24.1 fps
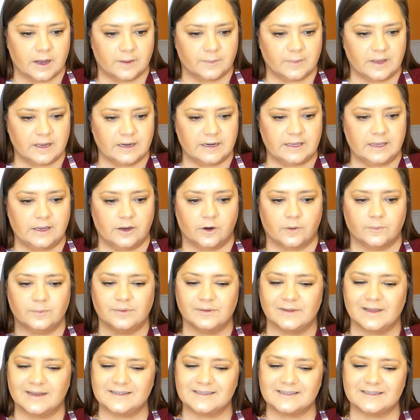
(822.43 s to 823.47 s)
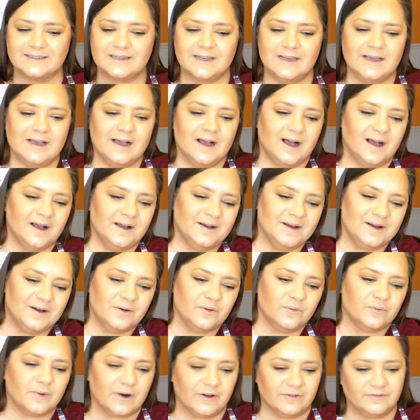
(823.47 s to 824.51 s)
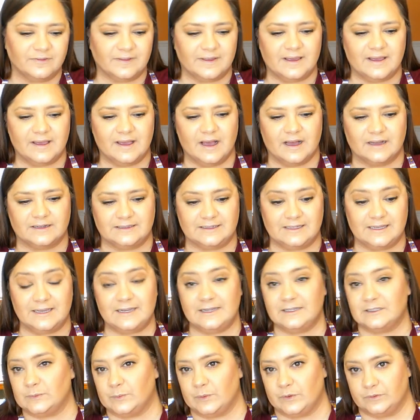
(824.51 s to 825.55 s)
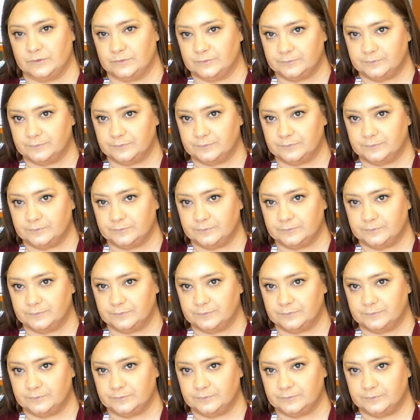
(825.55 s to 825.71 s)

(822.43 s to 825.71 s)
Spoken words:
in here, plus roughly a teaspoon.